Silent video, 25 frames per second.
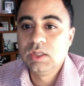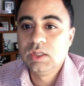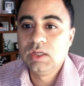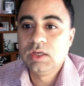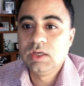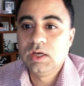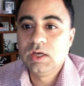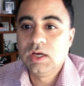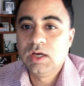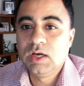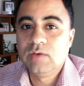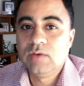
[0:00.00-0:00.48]

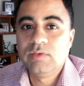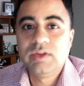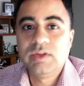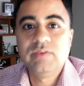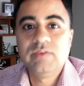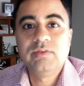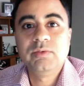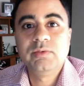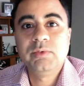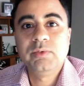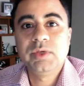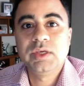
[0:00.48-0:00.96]

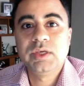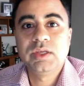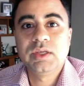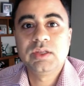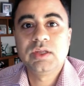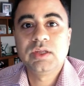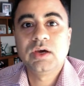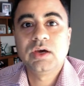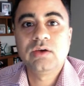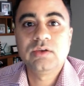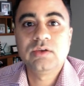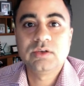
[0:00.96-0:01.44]
whenever we get
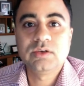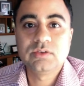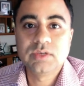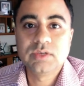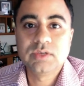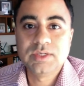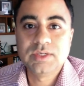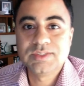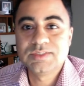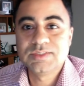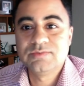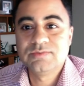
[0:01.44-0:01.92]
down and
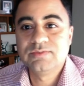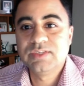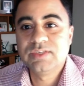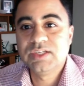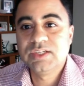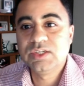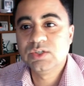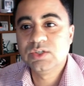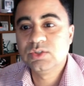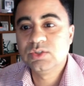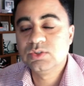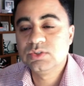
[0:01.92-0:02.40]
create some
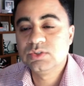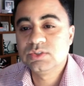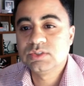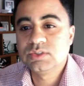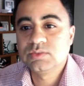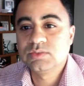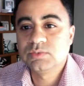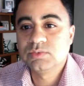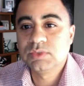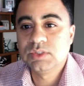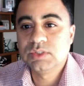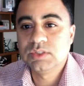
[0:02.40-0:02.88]

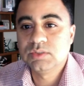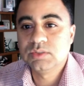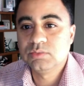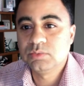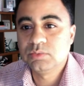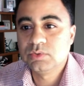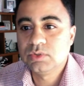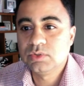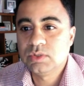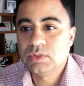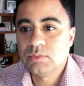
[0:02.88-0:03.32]
videos, we put them